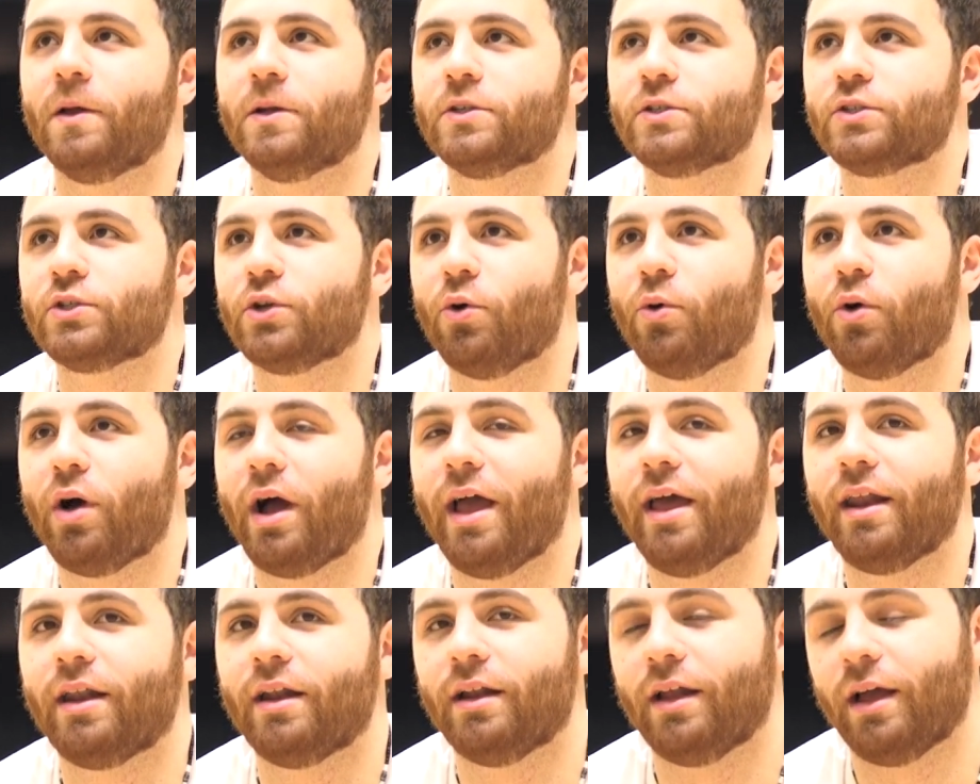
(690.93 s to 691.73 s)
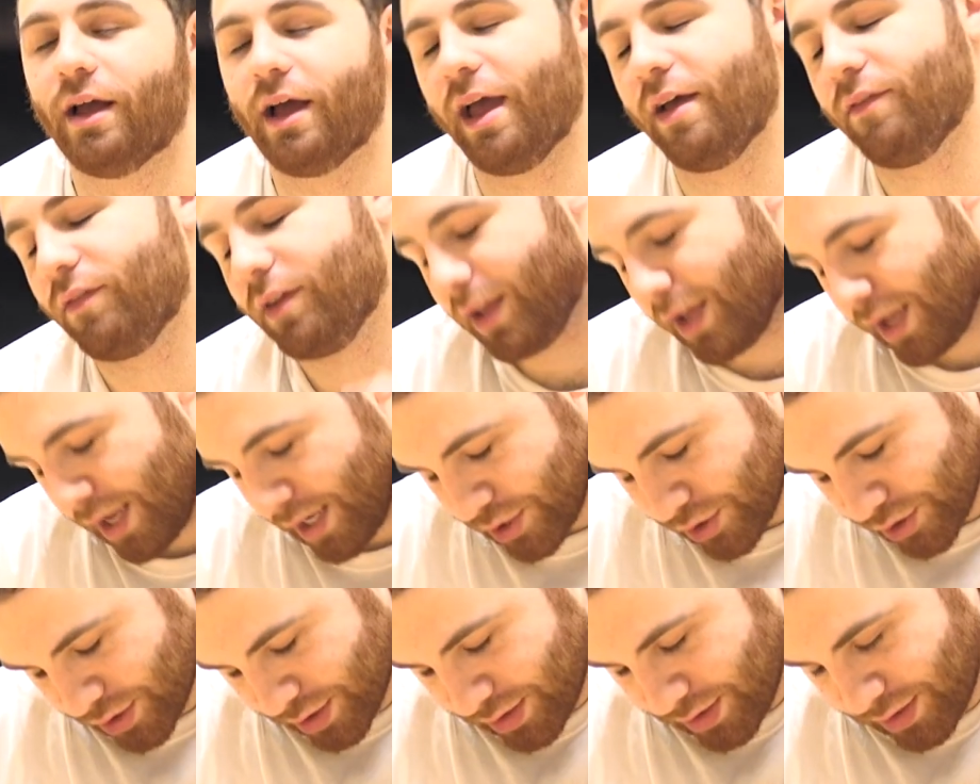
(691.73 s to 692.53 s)
So I have an
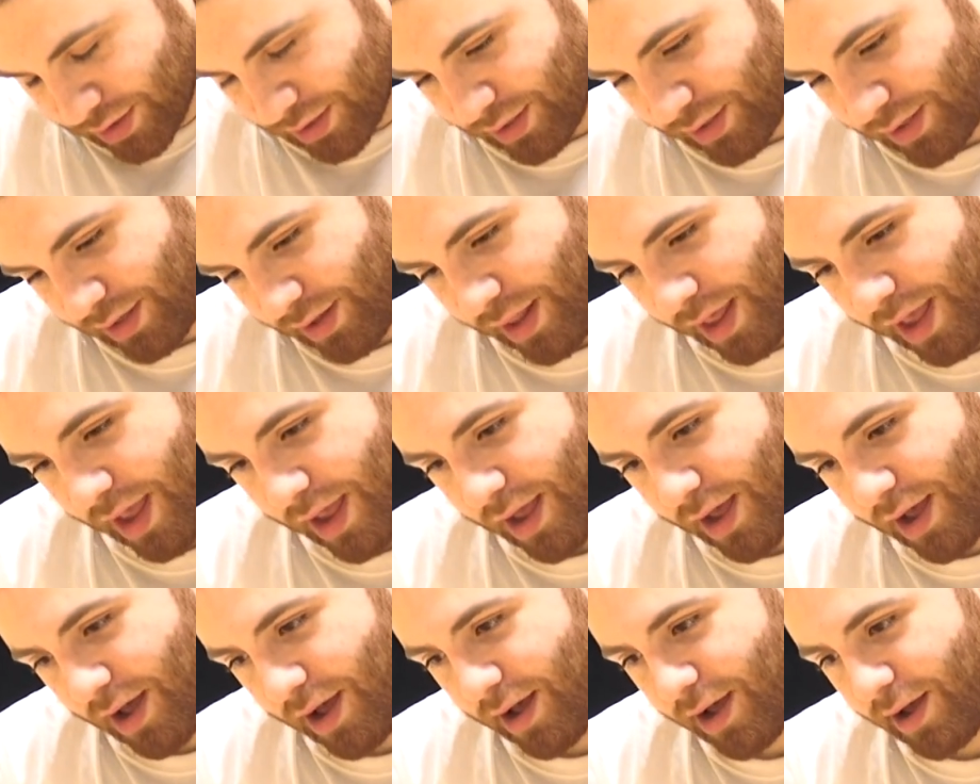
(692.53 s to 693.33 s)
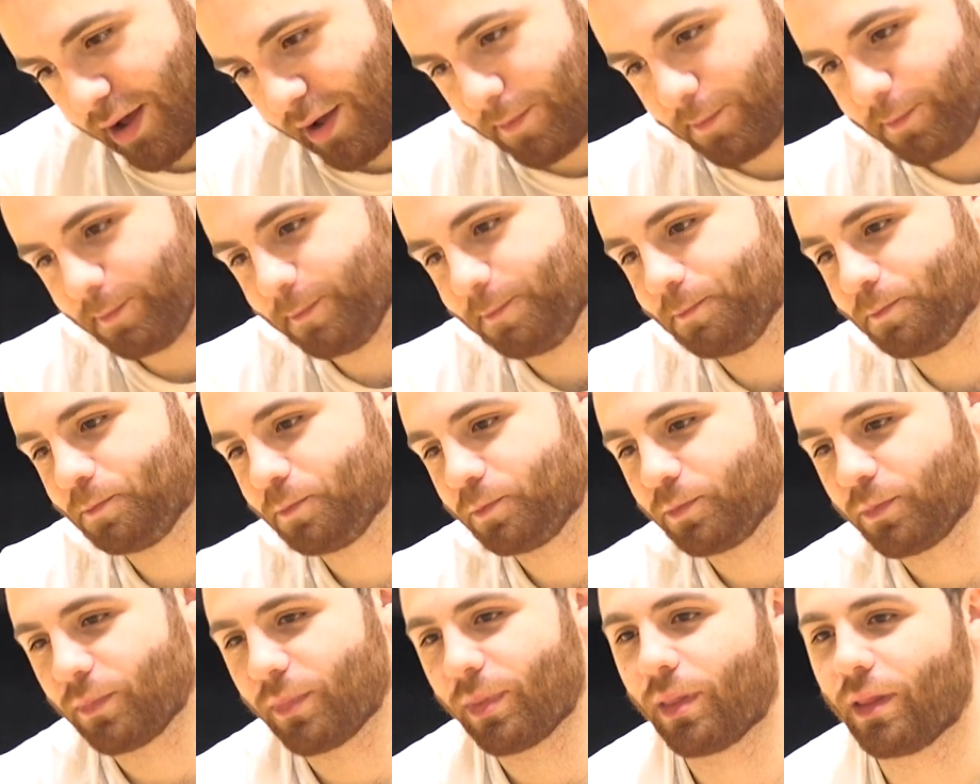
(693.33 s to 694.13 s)
agent that
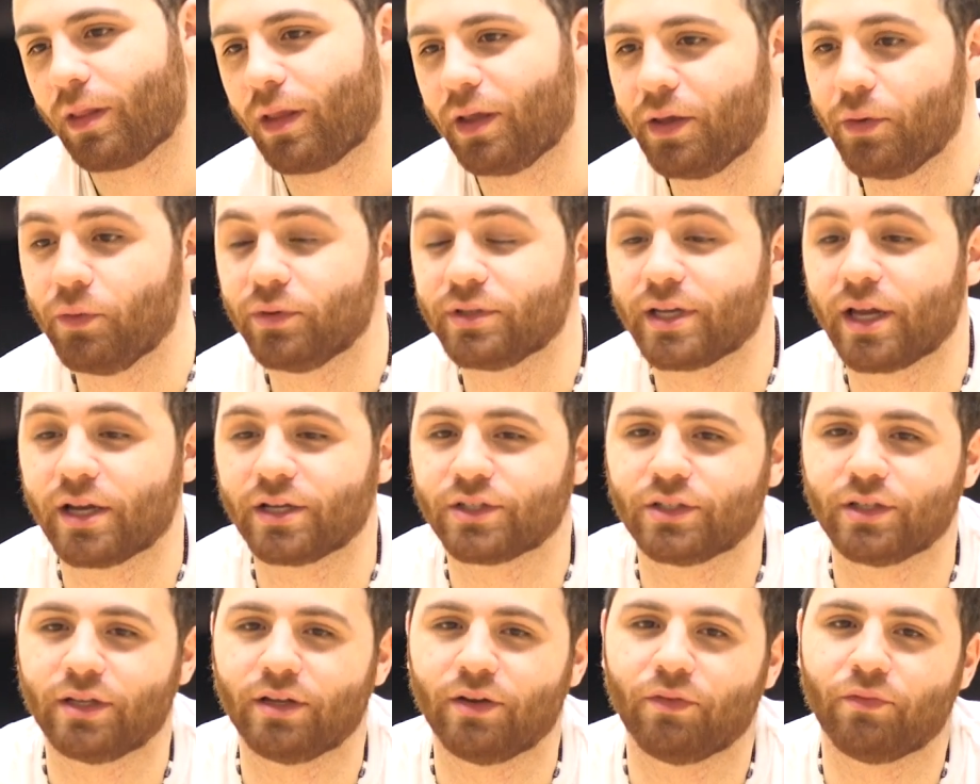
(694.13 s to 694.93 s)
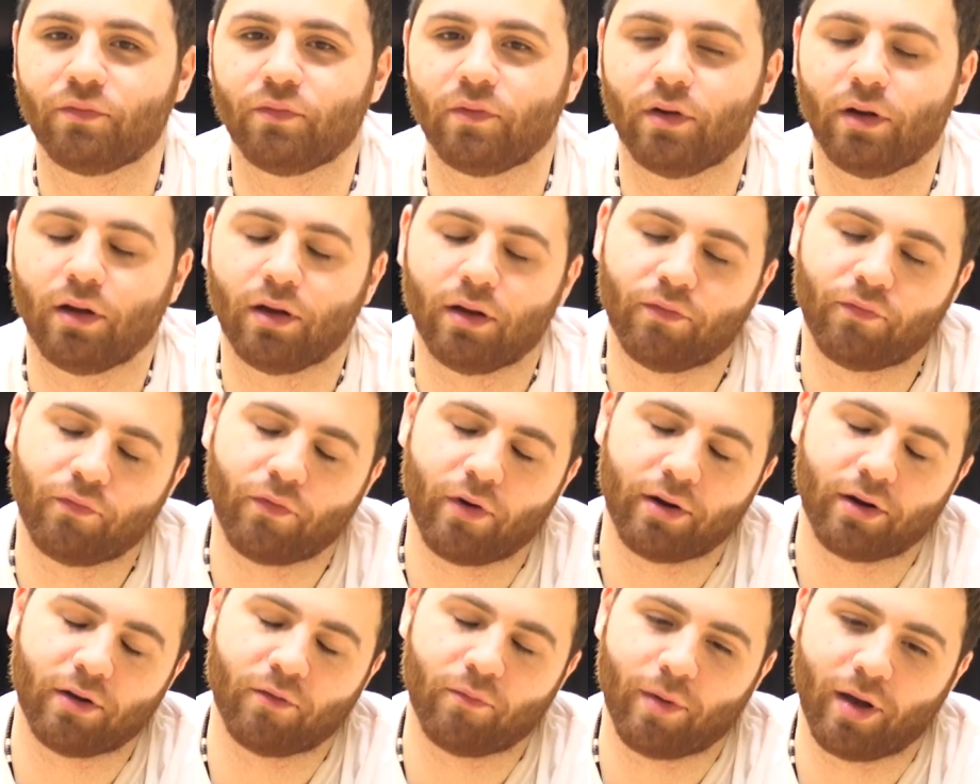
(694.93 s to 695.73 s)
he was actually a
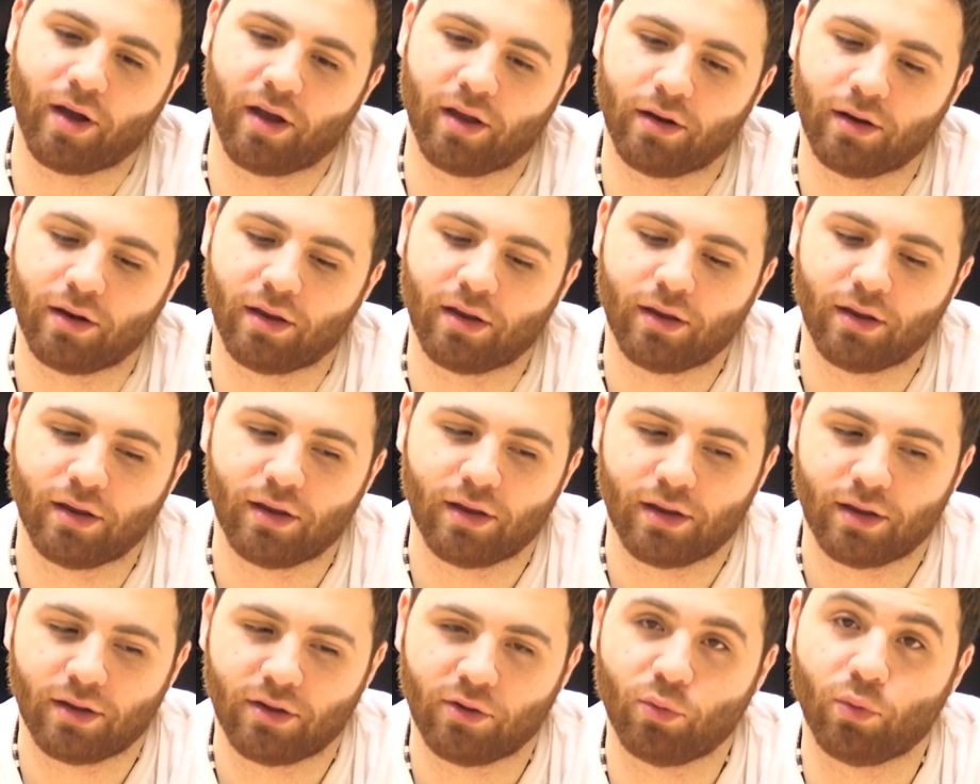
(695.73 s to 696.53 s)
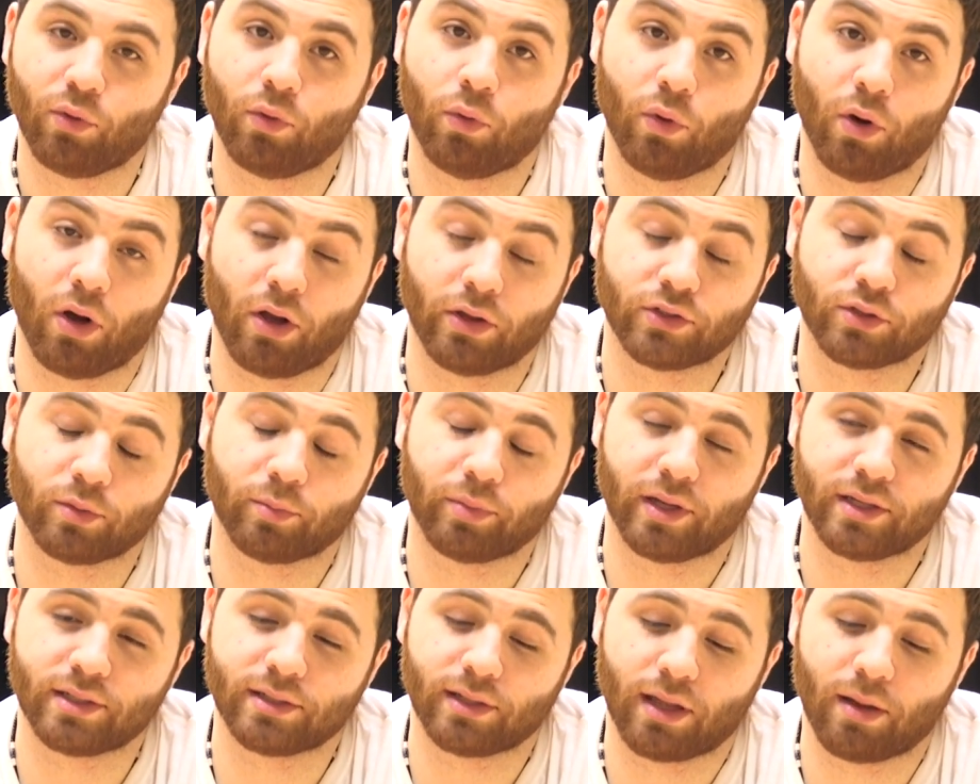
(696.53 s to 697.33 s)
friend of mine who also
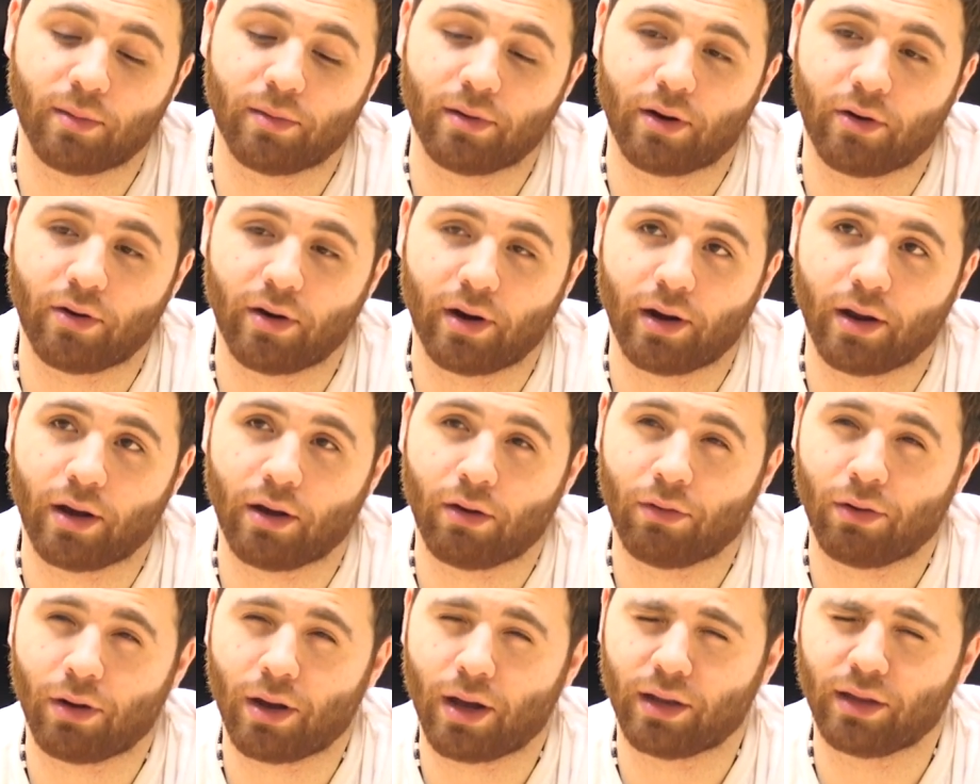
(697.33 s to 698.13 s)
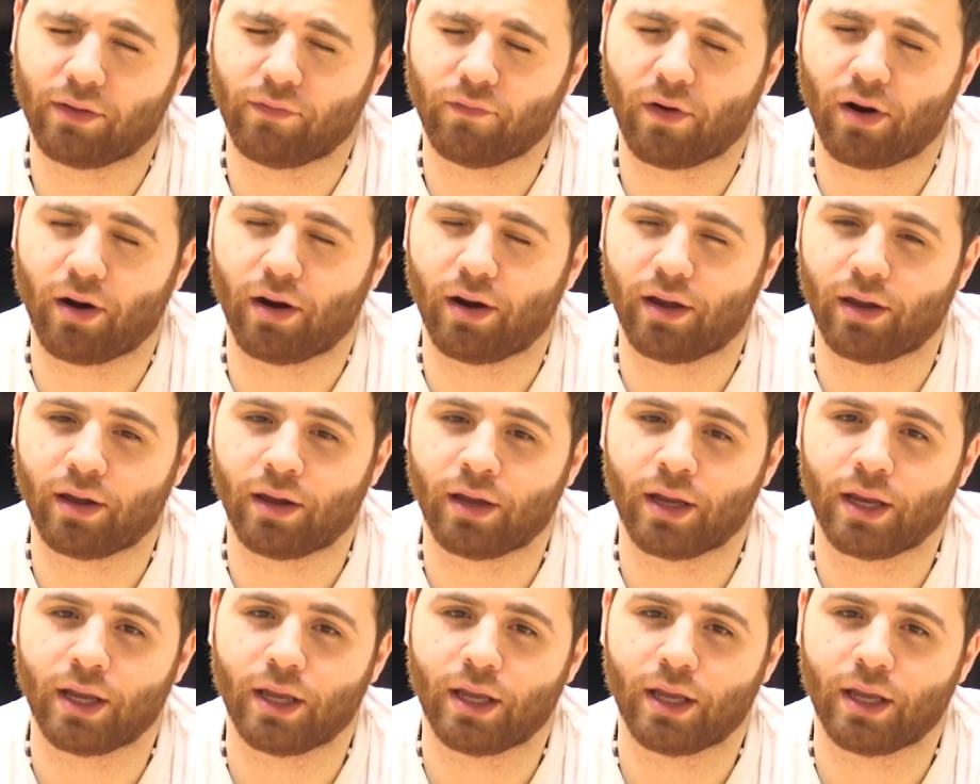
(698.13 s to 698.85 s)
plays in Lebanon right now, Ali Farhat.